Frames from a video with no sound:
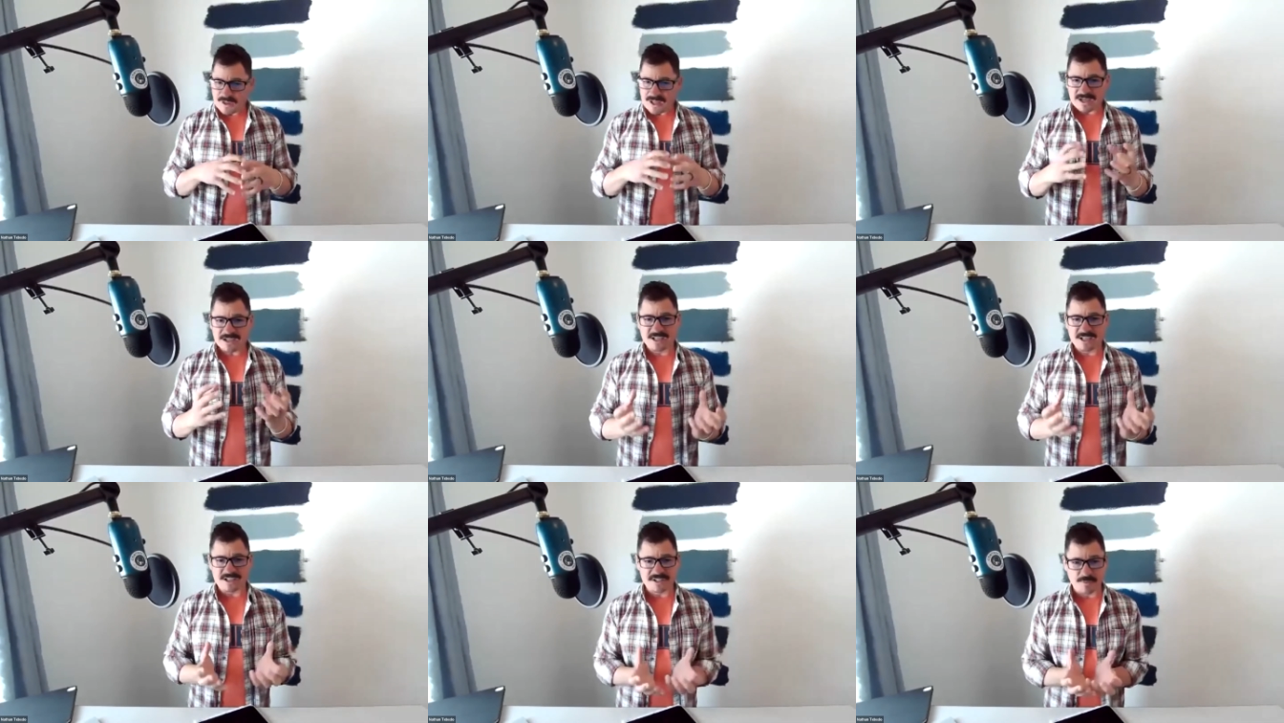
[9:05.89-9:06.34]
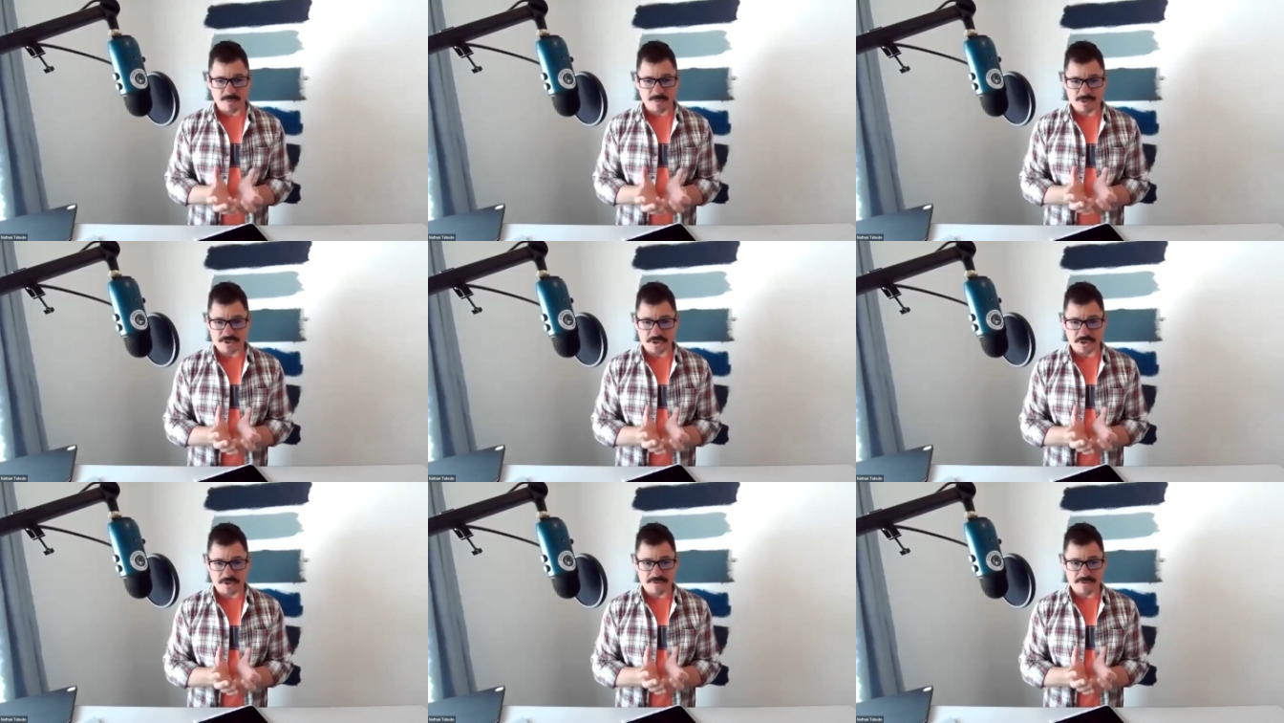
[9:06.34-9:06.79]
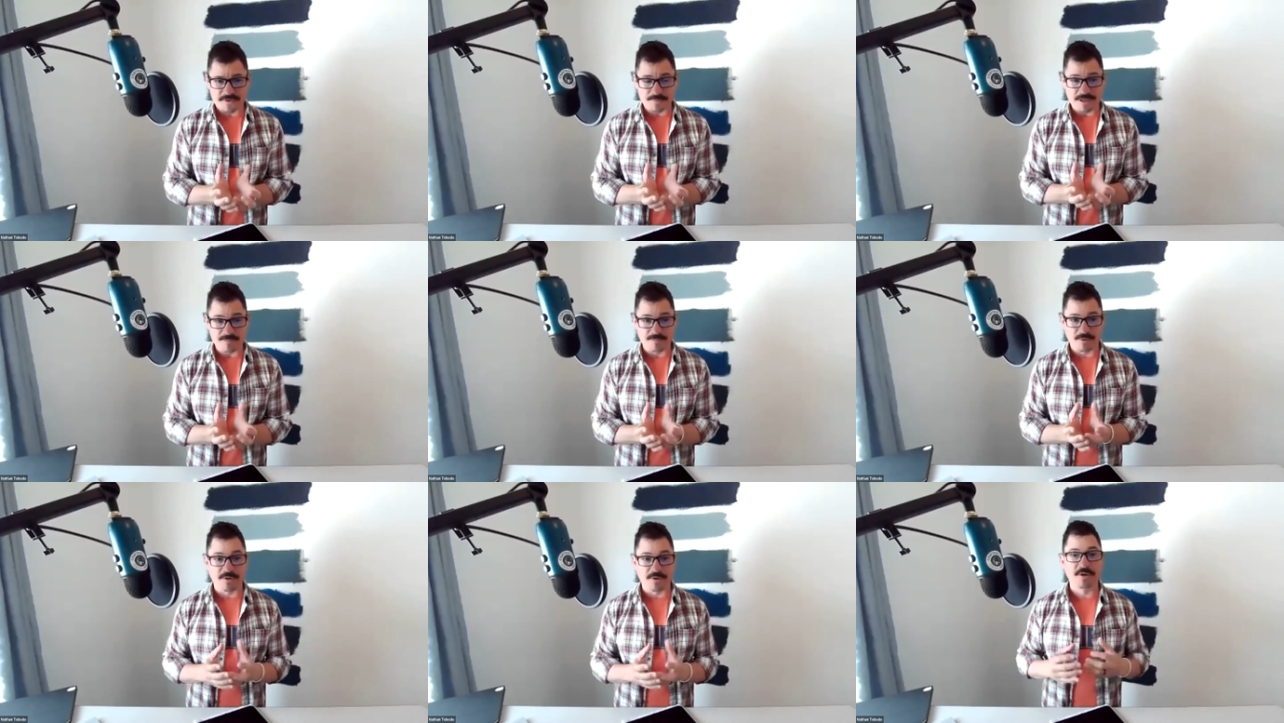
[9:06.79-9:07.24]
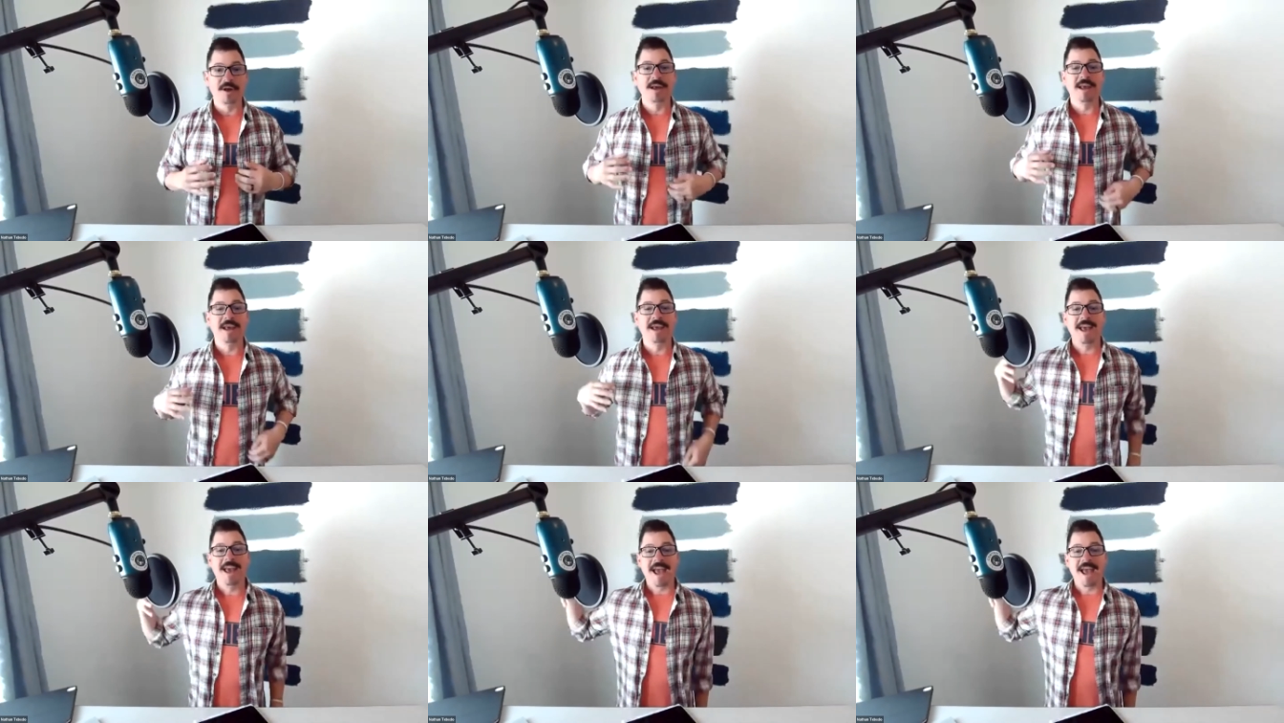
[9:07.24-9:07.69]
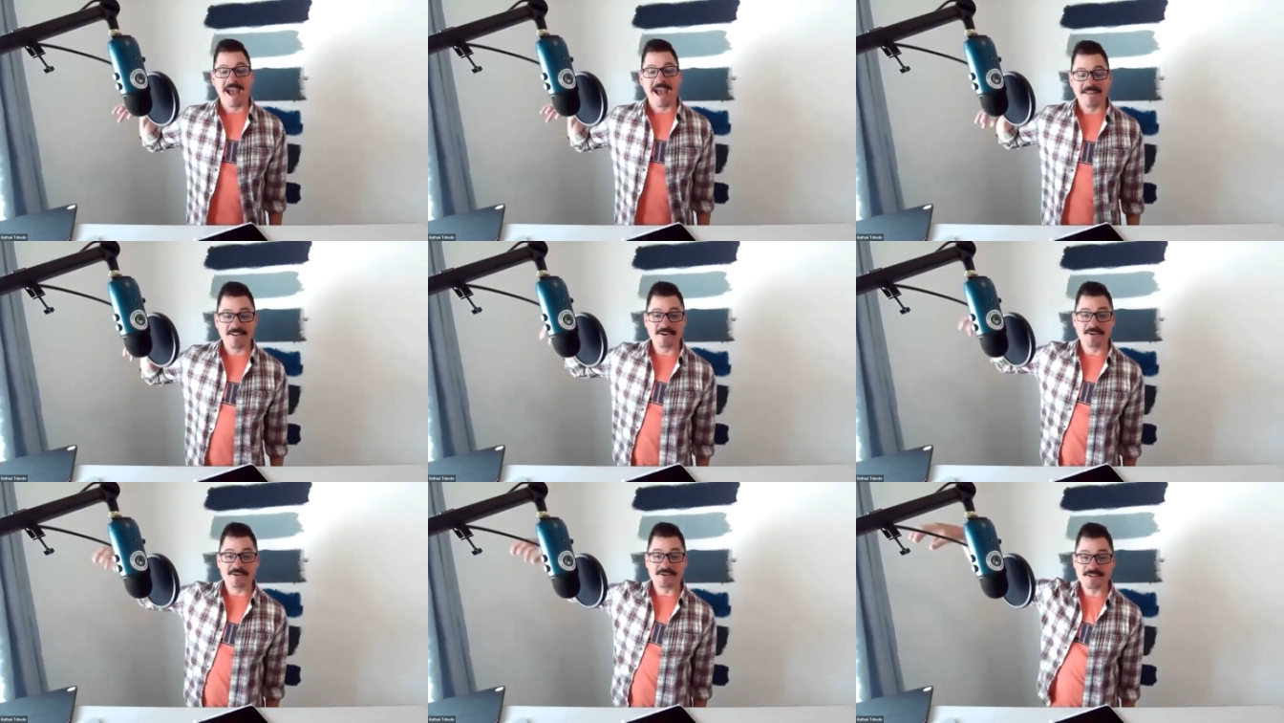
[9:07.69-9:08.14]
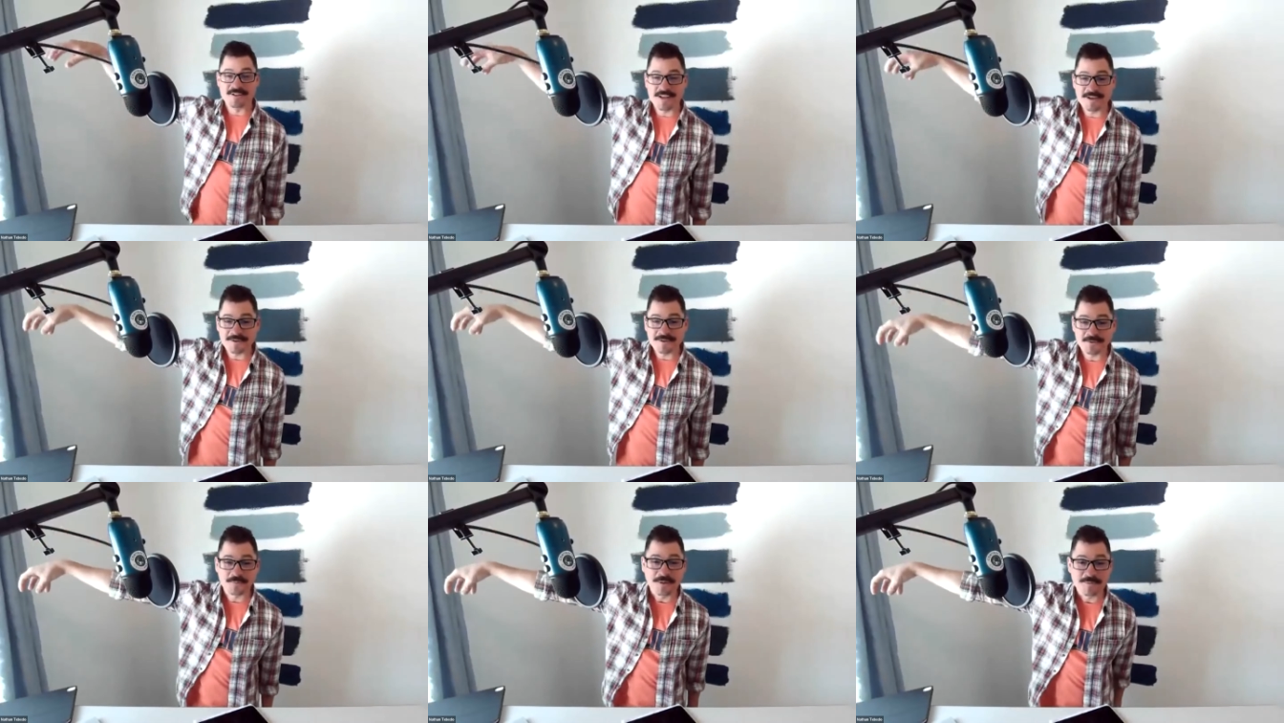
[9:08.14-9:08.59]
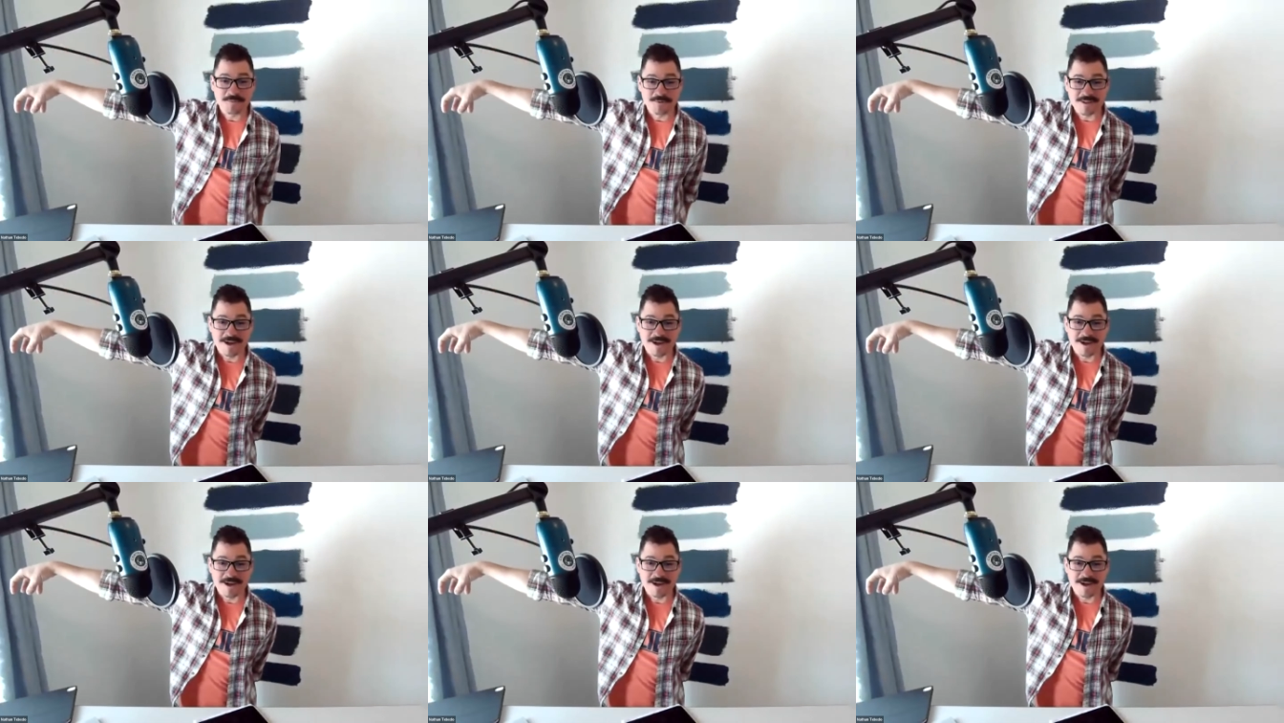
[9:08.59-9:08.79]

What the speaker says: customer service people, and then your salespeople